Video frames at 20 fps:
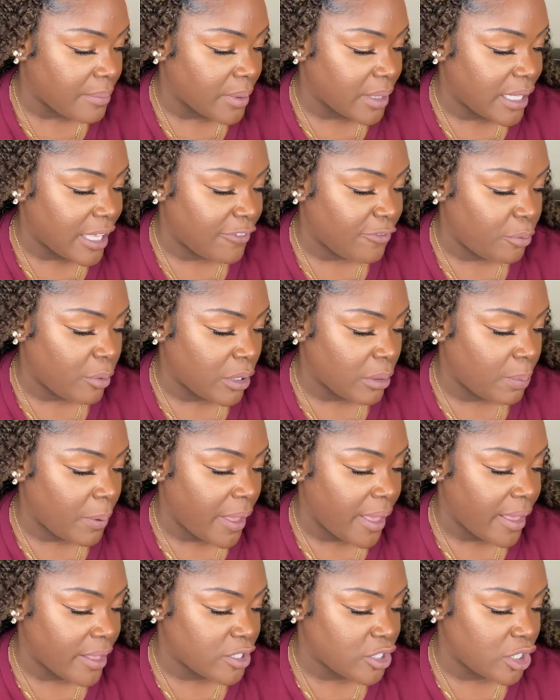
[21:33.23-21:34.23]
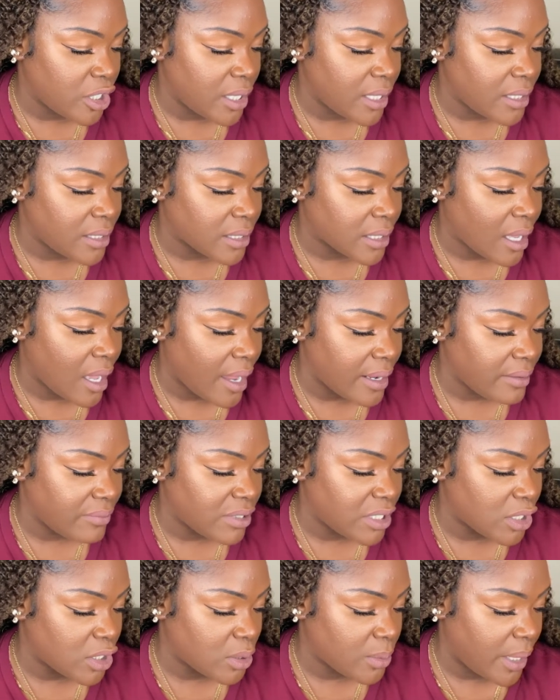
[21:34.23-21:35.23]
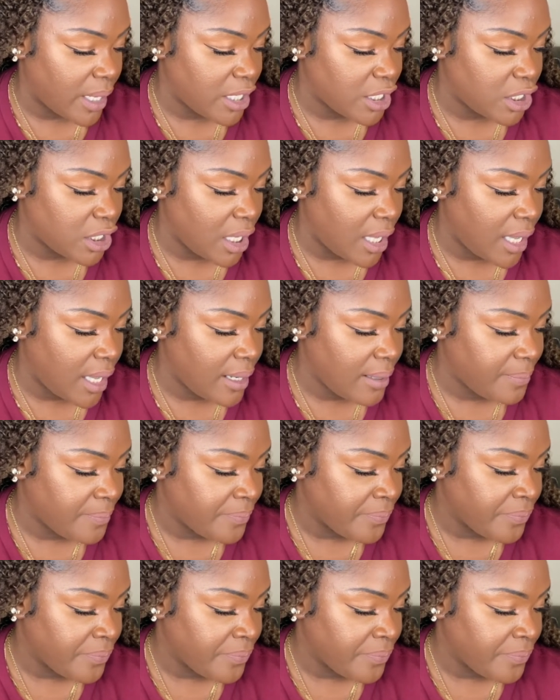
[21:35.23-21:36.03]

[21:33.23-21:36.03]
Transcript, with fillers: gift with purchase kind of situation.